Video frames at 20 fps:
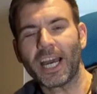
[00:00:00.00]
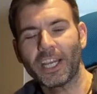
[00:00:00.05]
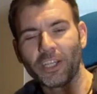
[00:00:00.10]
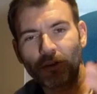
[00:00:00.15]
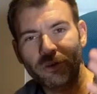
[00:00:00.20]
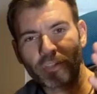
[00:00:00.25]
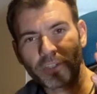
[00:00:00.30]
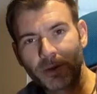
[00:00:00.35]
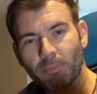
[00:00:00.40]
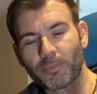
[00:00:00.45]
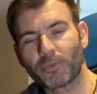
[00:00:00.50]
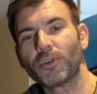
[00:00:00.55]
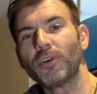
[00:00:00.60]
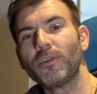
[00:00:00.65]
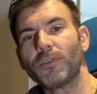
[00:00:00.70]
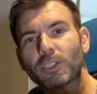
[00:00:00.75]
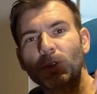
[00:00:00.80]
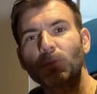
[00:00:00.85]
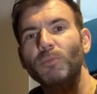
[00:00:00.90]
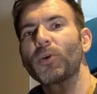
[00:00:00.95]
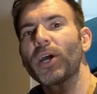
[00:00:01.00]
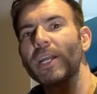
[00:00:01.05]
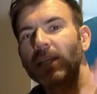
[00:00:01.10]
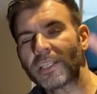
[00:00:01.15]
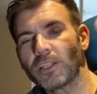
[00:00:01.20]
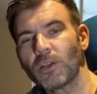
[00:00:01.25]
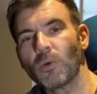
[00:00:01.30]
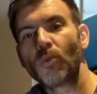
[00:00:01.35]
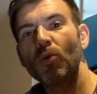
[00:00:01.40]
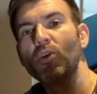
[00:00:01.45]
and you can improve
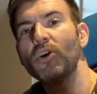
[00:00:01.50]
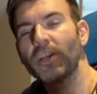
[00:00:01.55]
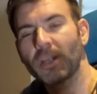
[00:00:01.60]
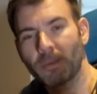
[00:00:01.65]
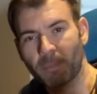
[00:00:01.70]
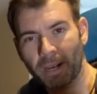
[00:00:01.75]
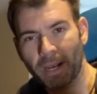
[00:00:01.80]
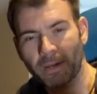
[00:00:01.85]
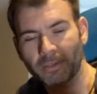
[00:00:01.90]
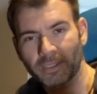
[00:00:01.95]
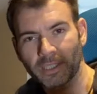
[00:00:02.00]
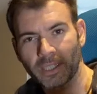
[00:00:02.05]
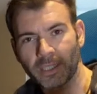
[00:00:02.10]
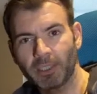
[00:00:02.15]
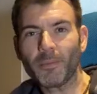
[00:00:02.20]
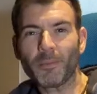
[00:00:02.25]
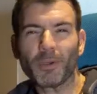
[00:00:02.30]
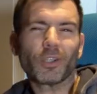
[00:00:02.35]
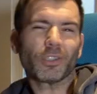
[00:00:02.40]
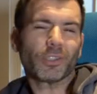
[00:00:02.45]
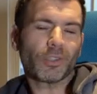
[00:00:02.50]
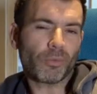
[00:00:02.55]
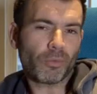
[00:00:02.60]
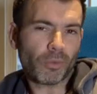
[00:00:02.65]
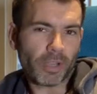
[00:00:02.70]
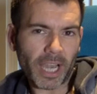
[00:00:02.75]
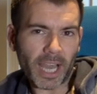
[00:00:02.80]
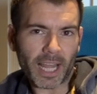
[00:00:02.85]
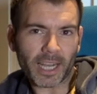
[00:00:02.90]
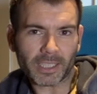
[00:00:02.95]
spreading the word about it. Because the
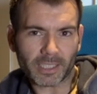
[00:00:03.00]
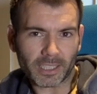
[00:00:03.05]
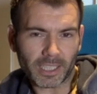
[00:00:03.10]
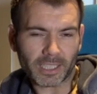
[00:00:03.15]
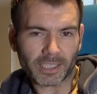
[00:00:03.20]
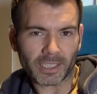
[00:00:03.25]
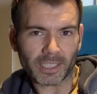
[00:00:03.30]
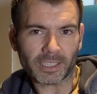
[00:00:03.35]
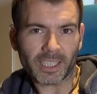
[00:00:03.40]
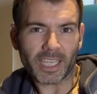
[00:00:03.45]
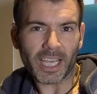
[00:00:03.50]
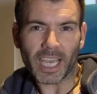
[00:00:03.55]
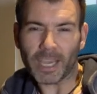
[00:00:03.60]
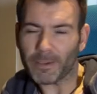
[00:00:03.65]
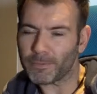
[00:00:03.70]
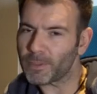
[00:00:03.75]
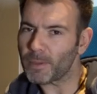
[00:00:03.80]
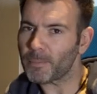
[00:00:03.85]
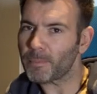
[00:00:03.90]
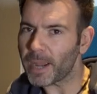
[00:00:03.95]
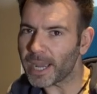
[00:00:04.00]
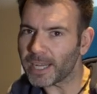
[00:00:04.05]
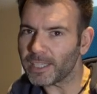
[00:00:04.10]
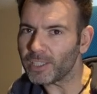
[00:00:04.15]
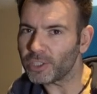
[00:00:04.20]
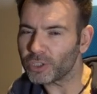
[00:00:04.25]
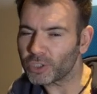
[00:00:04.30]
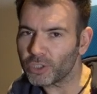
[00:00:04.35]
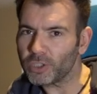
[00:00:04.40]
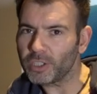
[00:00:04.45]
reality is, is if the
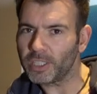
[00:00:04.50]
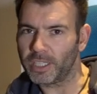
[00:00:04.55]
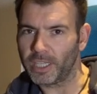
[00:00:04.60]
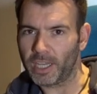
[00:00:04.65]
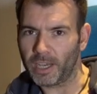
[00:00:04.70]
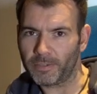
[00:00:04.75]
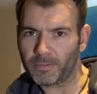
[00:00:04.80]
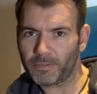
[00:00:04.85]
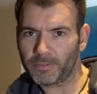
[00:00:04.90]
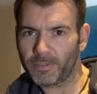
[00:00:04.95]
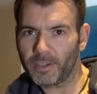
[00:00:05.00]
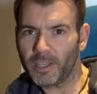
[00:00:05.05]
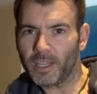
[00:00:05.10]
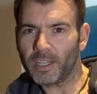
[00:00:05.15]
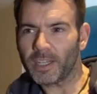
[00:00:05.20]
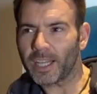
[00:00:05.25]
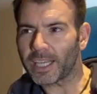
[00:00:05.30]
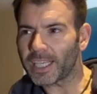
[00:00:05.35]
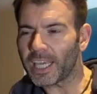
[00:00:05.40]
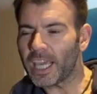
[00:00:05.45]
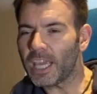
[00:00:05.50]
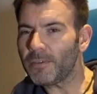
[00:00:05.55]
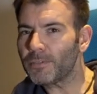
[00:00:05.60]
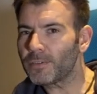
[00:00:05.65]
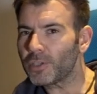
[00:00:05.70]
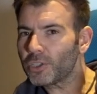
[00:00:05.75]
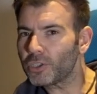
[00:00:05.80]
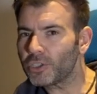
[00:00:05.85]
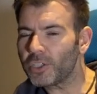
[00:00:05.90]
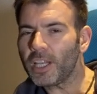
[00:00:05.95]
band is good enough, like if
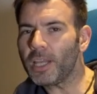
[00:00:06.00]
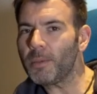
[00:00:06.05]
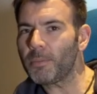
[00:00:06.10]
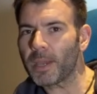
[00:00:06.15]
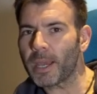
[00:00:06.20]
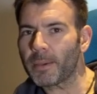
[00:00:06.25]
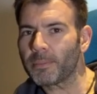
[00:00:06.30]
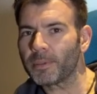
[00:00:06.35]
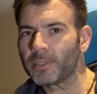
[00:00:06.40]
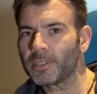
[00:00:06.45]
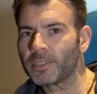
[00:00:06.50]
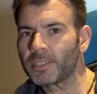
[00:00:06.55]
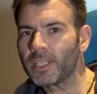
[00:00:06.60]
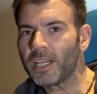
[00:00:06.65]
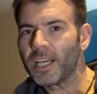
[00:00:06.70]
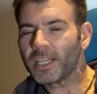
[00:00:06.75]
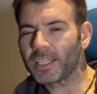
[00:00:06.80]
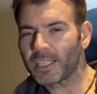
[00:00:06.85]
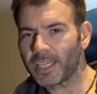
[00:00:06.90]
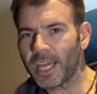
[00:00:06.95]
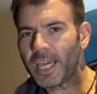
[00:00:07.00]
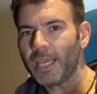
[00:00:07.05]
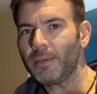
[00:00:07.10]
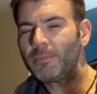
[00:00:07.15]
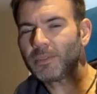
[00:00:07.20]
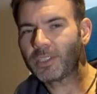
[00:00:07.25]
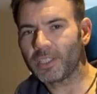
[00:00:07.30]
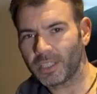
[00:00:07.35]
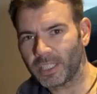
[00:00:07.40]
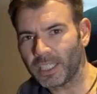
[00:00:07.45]
the Chili Peppers
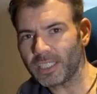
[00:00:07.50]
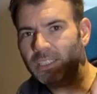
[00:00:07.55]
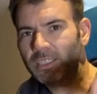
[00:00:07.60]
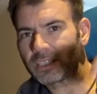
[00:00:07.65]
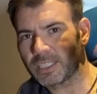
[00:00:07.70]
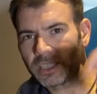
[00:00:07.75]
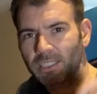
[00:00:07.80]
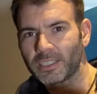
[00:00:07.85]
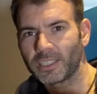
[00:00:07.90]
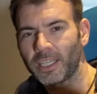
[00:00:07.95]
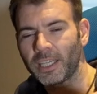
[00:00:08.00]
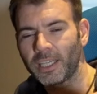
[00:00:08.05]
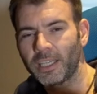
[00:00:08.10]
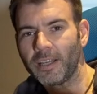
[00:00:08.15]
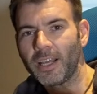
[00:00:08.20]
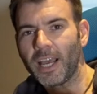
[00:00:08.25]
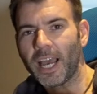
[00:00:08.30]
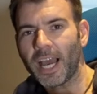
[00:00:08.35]
came to this city